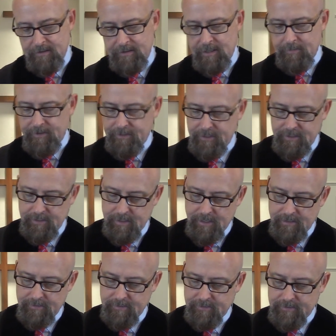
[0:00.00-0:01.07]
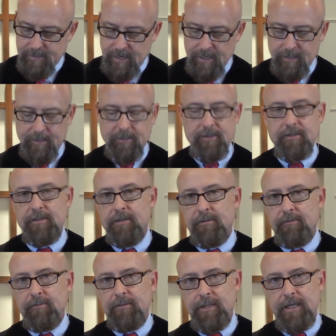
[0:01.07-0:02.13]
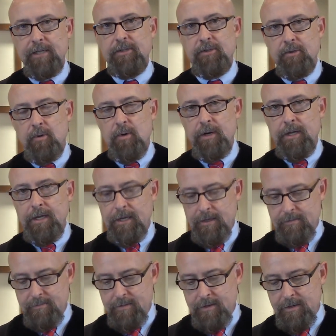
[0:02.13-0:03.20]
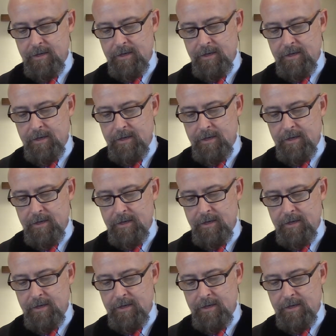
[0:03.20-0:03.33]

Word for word: Timothy and Silas did join him.